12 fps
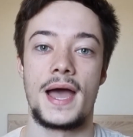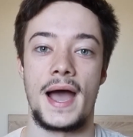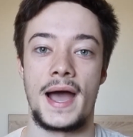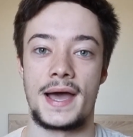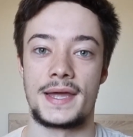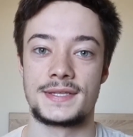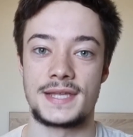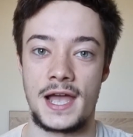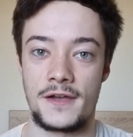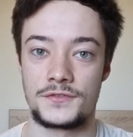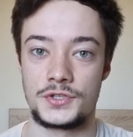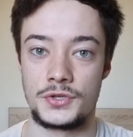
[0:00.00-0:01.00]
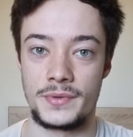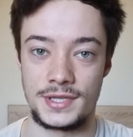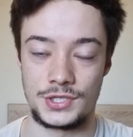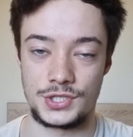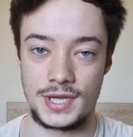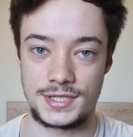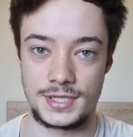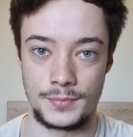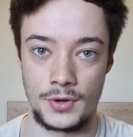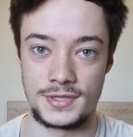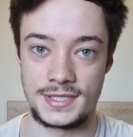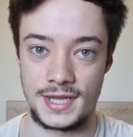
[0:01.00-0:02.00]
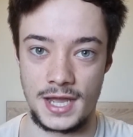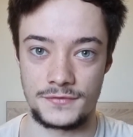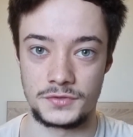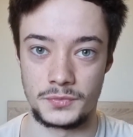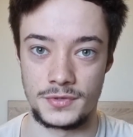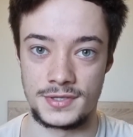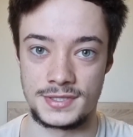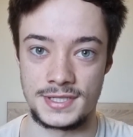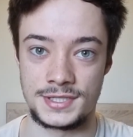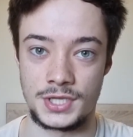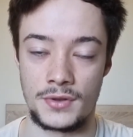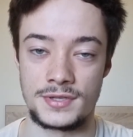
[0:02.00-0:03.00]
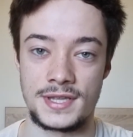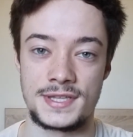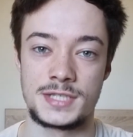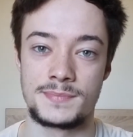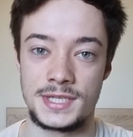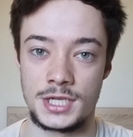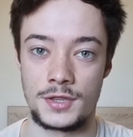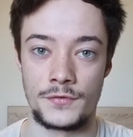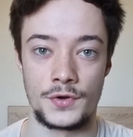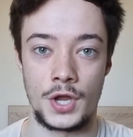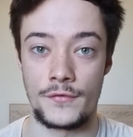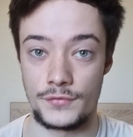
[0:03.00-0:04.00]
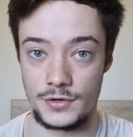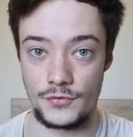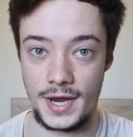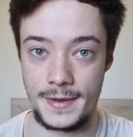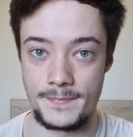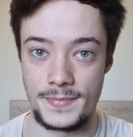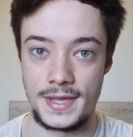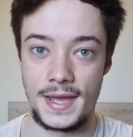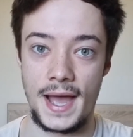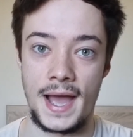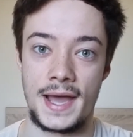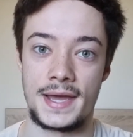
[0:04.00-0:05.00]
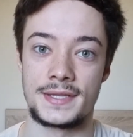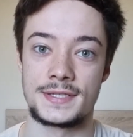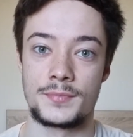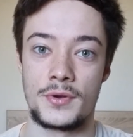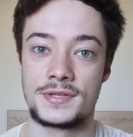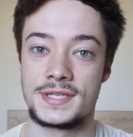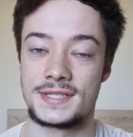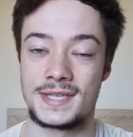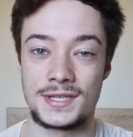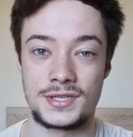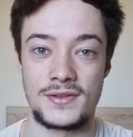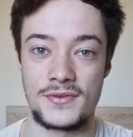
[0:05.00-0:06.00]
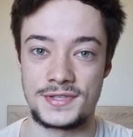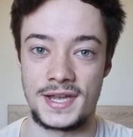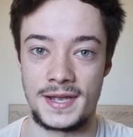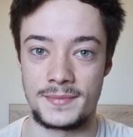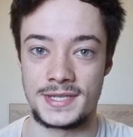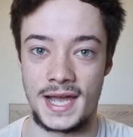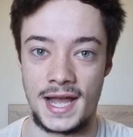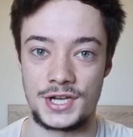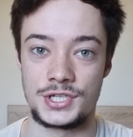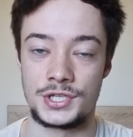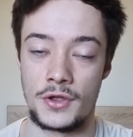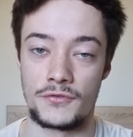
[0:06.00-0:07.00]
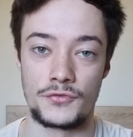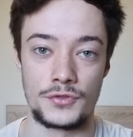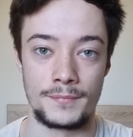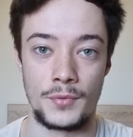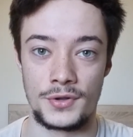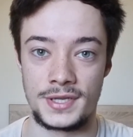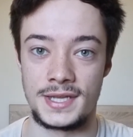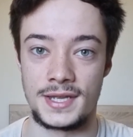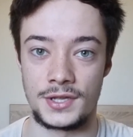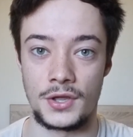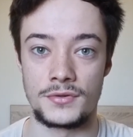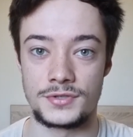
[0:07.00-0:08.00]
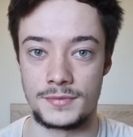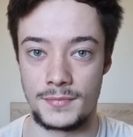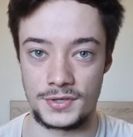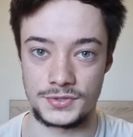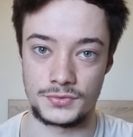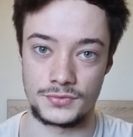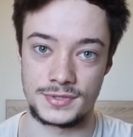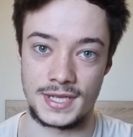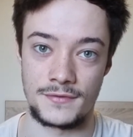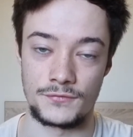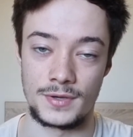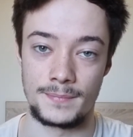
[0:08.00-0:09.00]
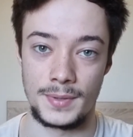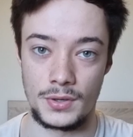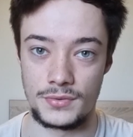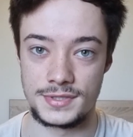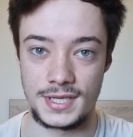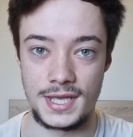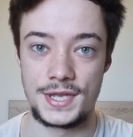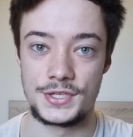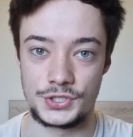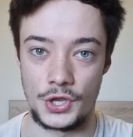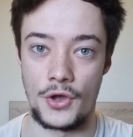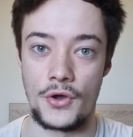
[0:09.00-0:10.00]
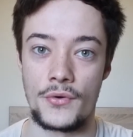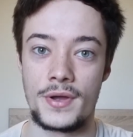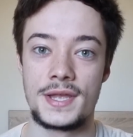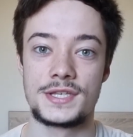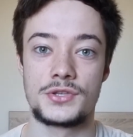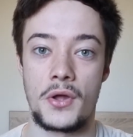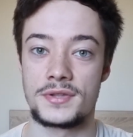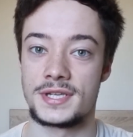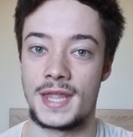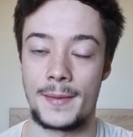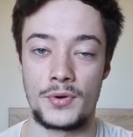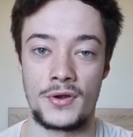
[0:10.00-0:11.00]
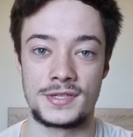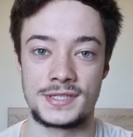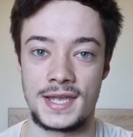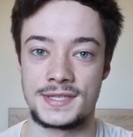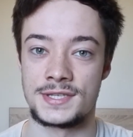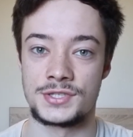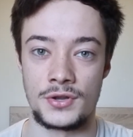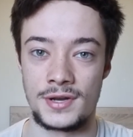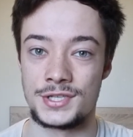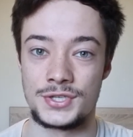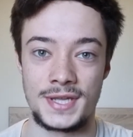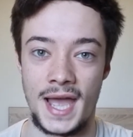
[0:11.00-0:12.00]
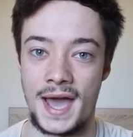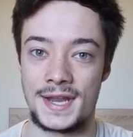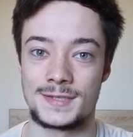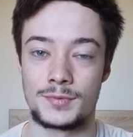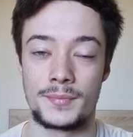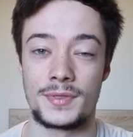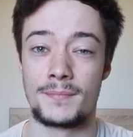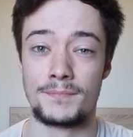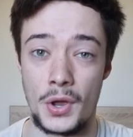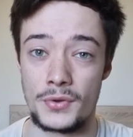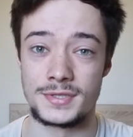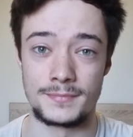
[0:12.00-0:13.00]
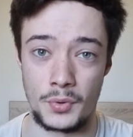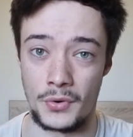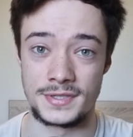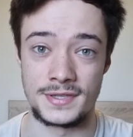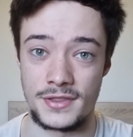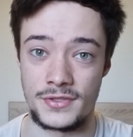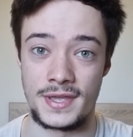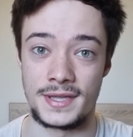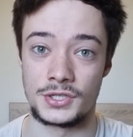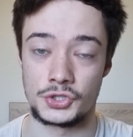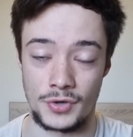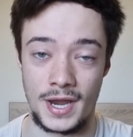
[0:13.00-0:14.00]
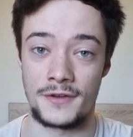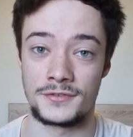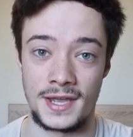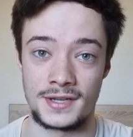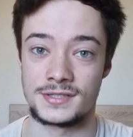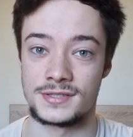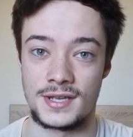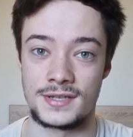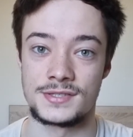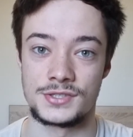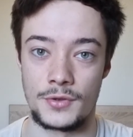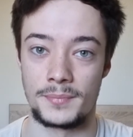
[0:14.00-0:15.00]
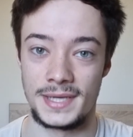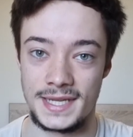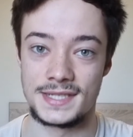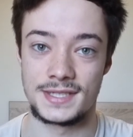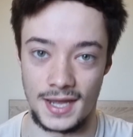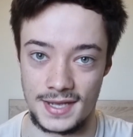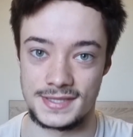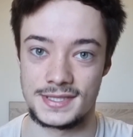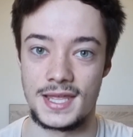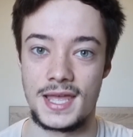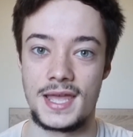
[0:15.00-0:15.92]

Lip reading: and after you ingest the protein afterwards, it's going to then speed up the recovery rate, and protein takes a long time to actually go through the body and go to the muscles and rebuild. So starting that process as early as you can is probably the most important thing straight after exercise. So please guys,